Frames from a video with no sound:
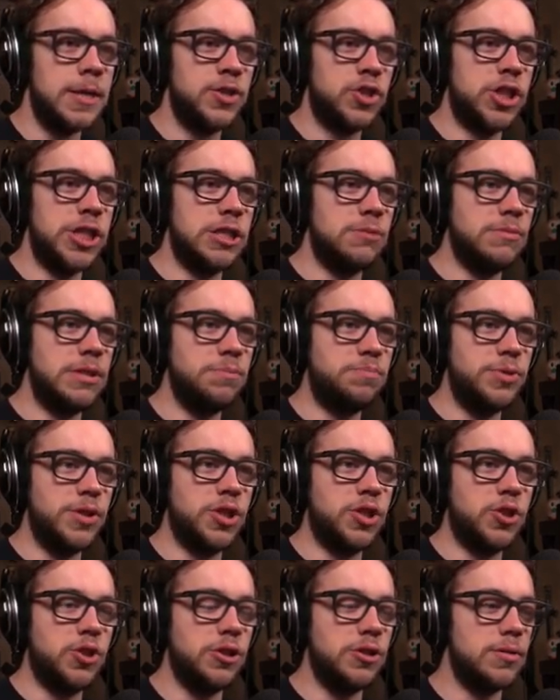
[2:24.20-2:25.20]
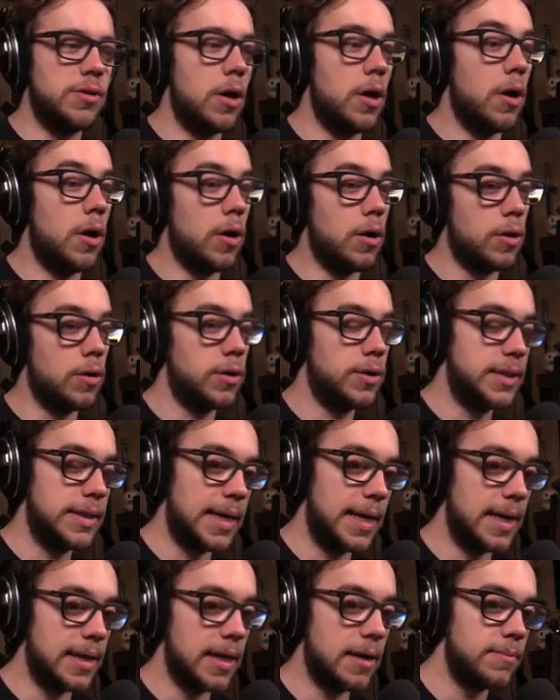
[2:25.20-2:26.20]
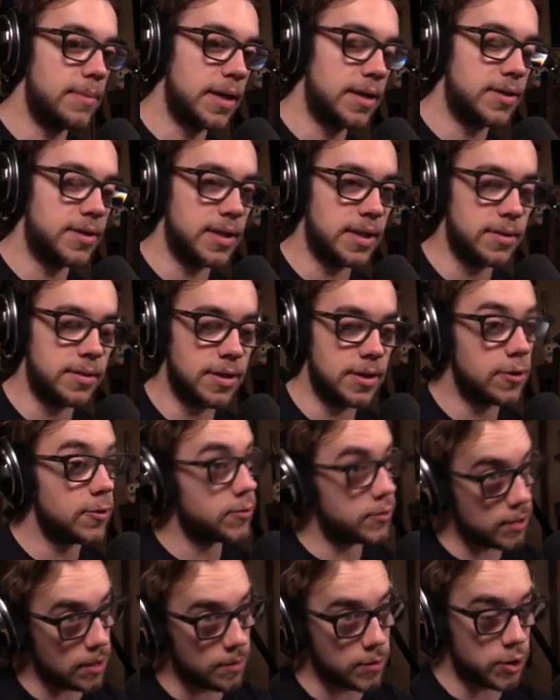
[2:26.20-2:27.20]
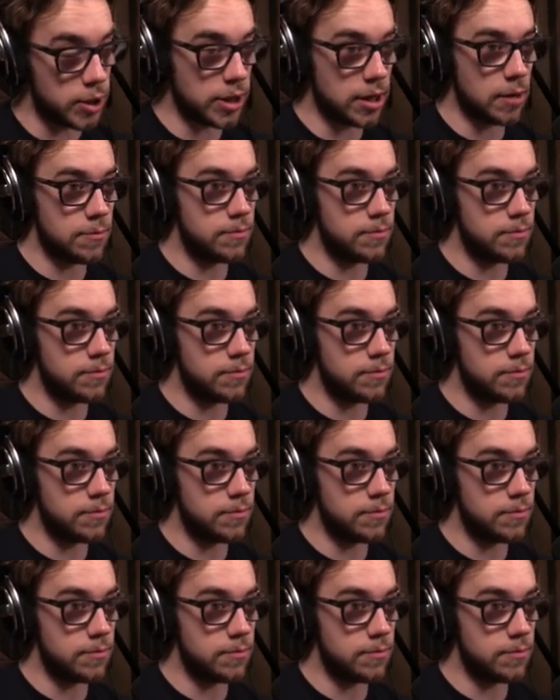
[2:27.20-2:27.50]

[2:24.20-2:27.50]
Take my pistol. Oh, yeah. That makes sense that your submachine could